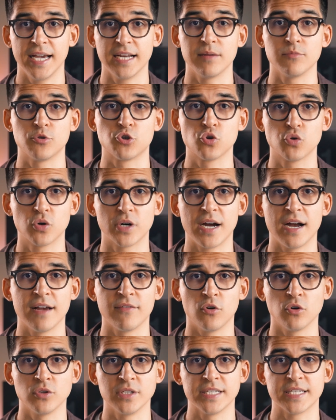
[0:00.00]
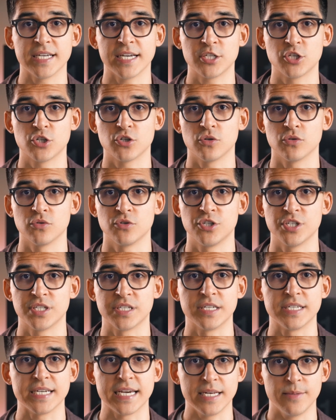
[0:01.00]
and I'm sure I've only touched on just
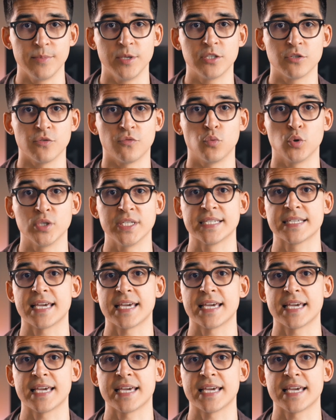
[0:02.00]
a tiny bit of what it's